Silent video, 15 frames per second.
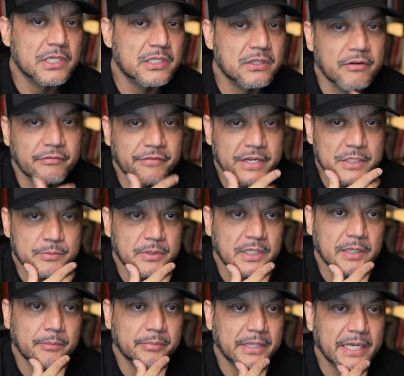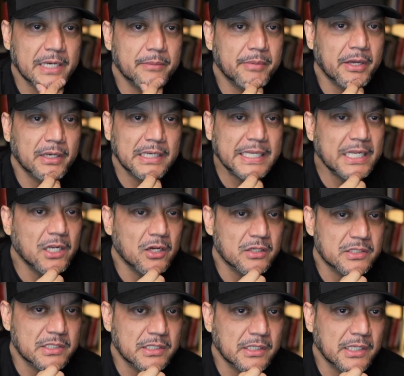is on Facebook complaining about lead
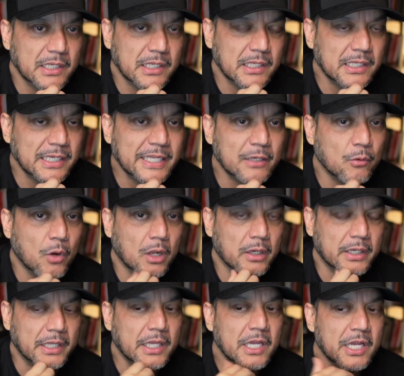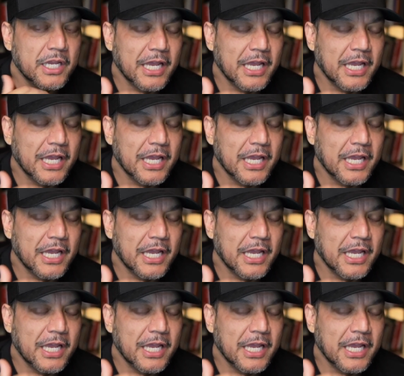costs and lead quality.